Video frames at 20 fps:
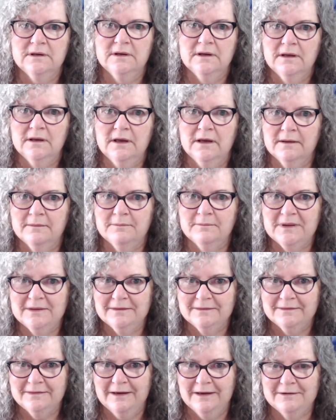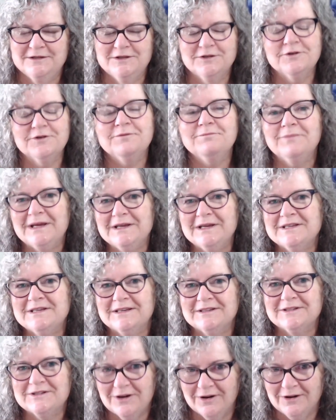but that Zoom
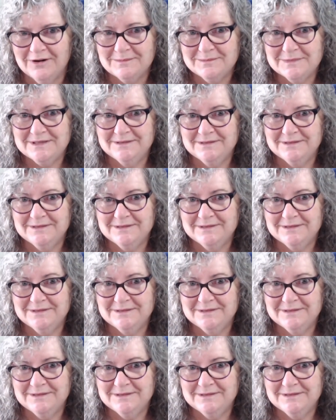meeting types.